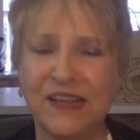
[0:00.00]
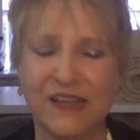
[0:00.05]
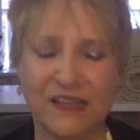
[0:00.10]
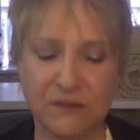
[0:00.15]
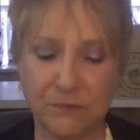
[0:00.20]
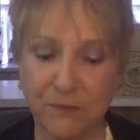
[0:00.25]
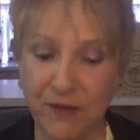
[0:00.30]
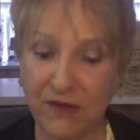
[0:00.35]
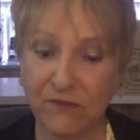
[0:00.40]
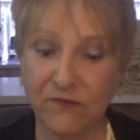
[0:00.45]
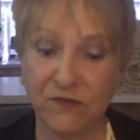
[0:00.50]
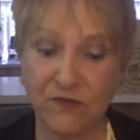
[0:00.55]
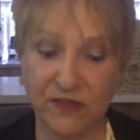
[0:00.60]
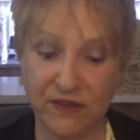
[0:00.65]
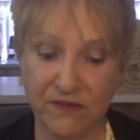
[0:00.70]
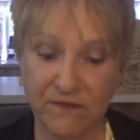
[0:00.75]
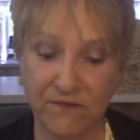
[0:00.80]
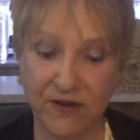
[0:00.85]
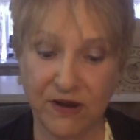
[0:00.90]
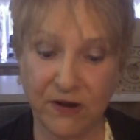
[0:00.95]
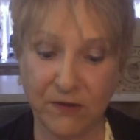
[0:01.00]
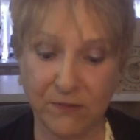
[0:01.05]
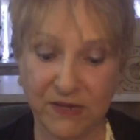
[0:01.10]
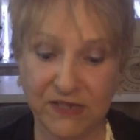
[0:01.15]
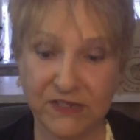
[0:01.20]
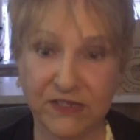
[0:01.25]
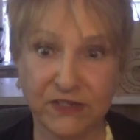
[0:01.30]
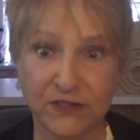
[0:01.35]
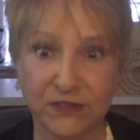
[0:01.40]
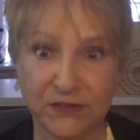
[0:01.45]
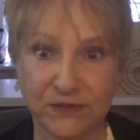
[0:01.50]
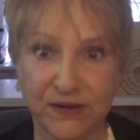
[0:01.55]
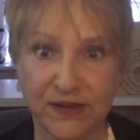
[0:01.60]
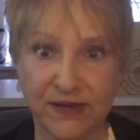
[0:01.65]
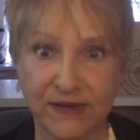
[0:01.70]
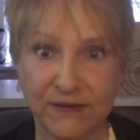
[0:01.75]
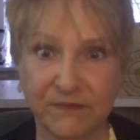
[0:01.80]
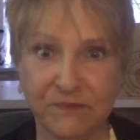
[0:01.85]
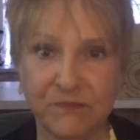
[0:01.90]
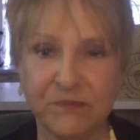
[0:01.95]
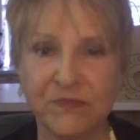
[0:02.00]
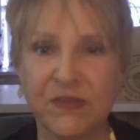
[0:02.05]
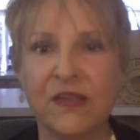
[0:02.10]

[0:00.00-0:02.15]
It's bad for the environment too, right?